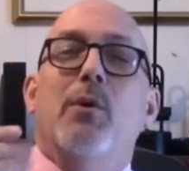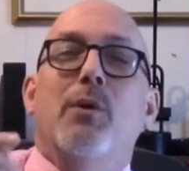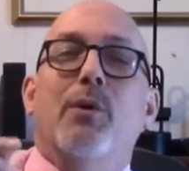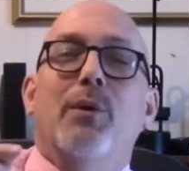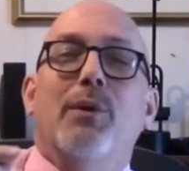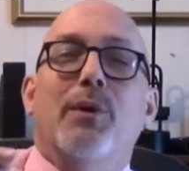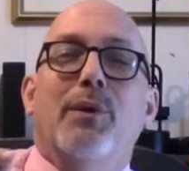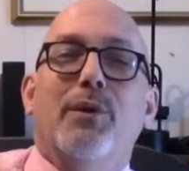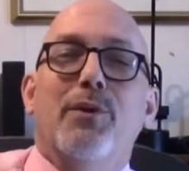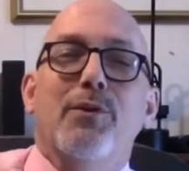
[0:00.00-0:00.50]

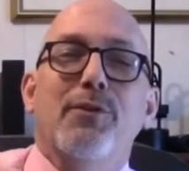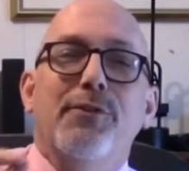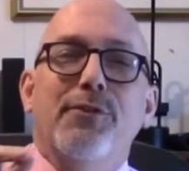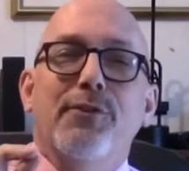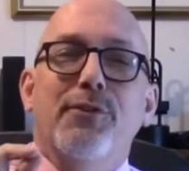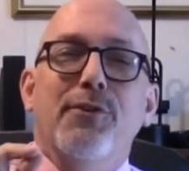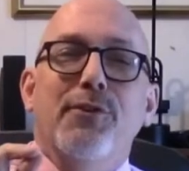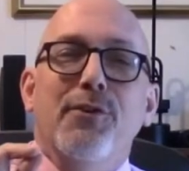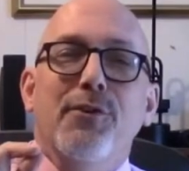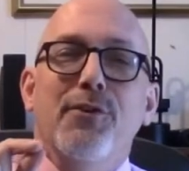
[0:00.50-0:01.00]

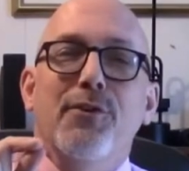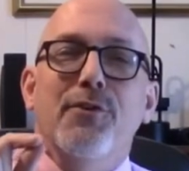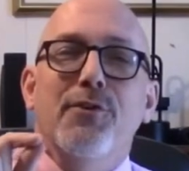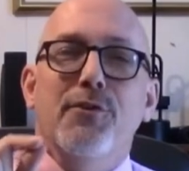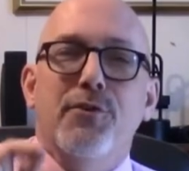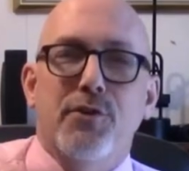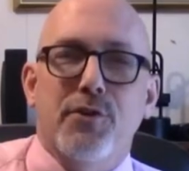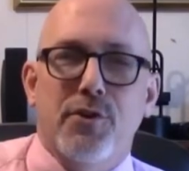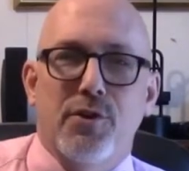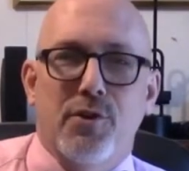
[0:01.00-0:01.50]
Luther
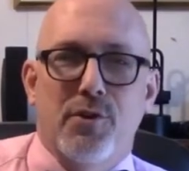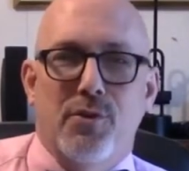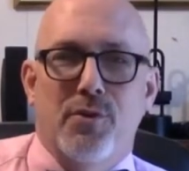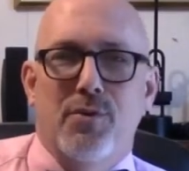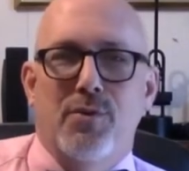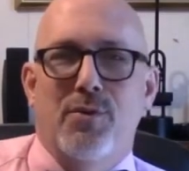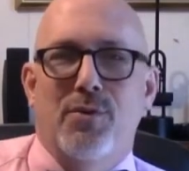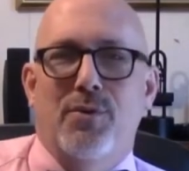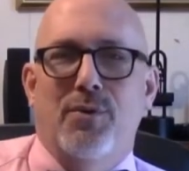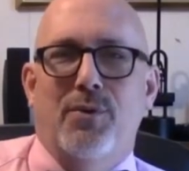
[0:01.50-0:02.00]

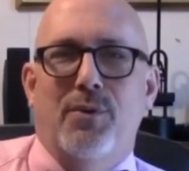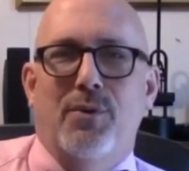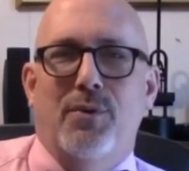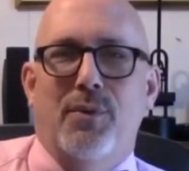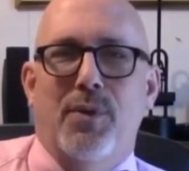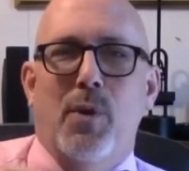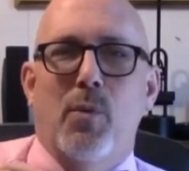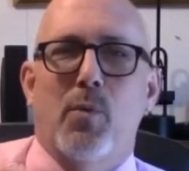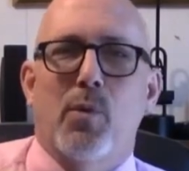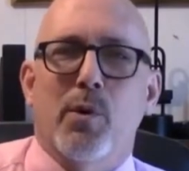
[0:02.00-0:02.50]
knew
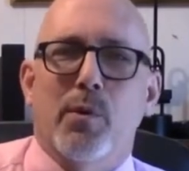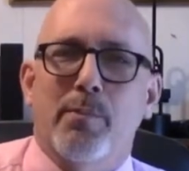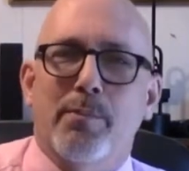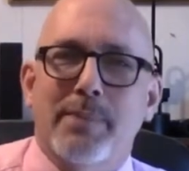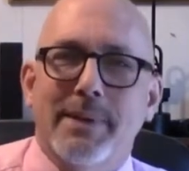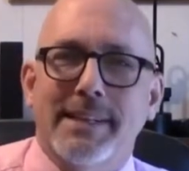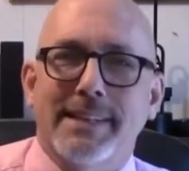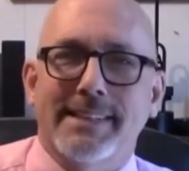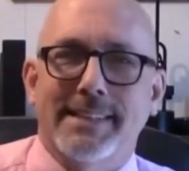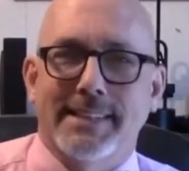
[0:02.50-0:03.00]
that we're
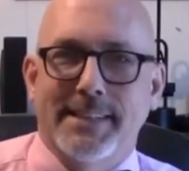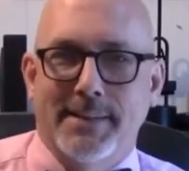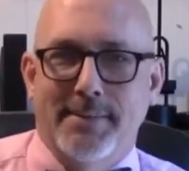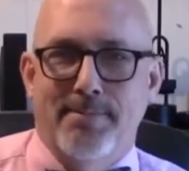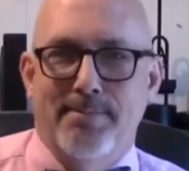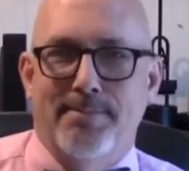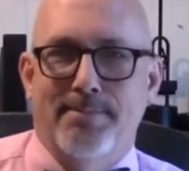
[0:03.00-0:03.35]
busy.